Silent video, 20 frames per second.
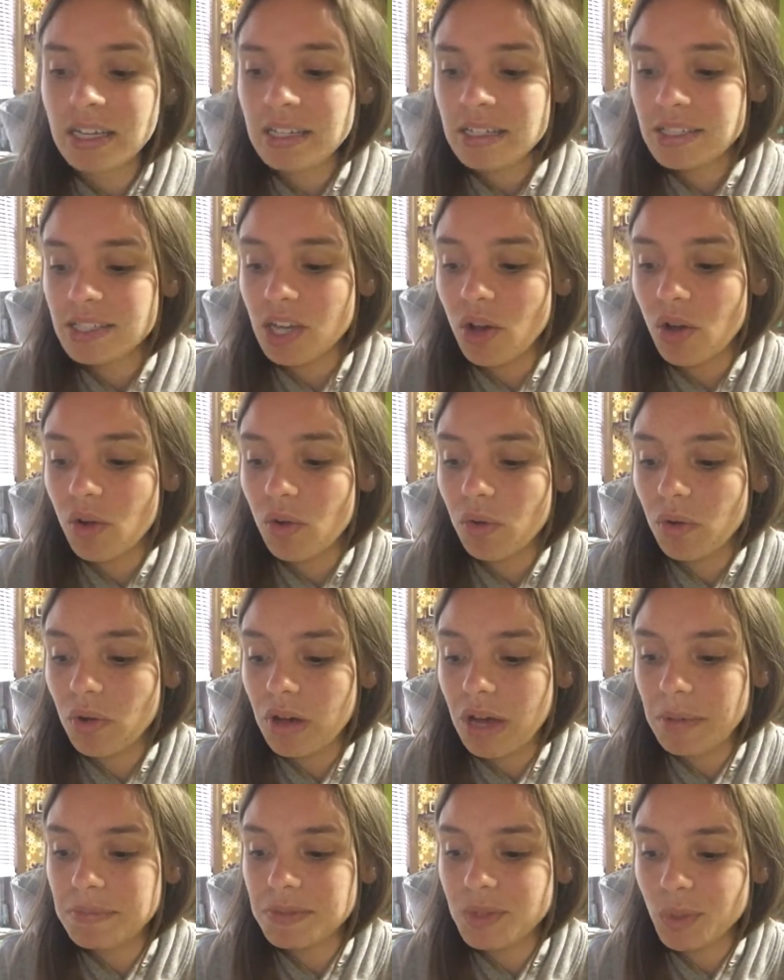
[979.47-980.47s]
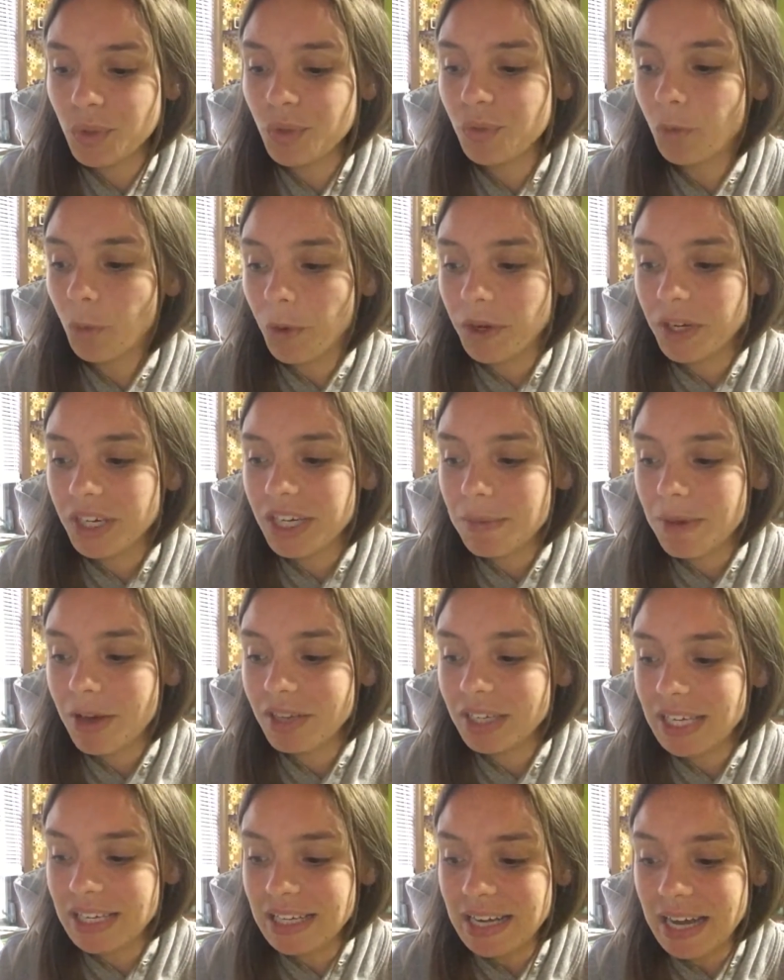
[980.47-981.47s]
So I'm sort of worried
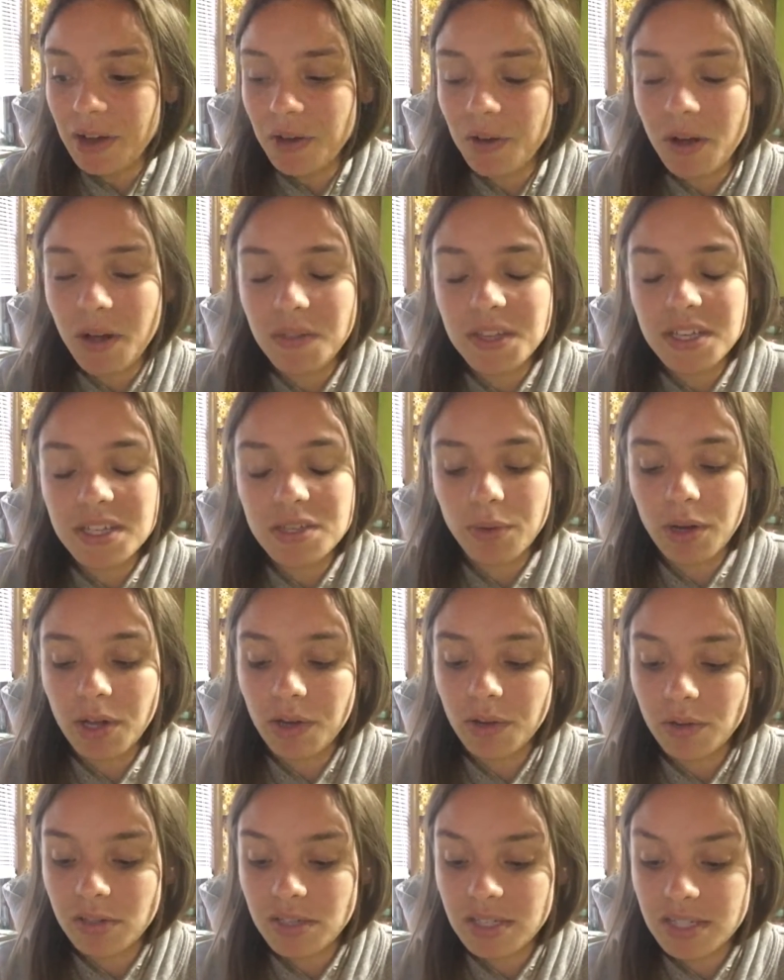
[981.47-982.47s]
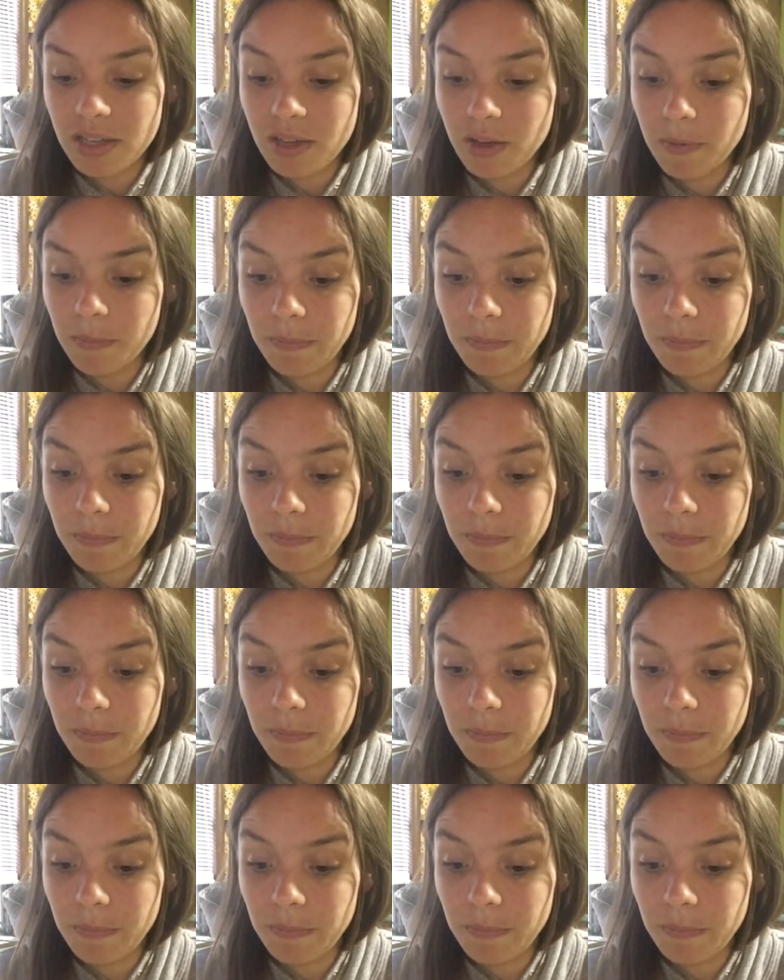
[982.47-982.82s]
about getting out on these roads. So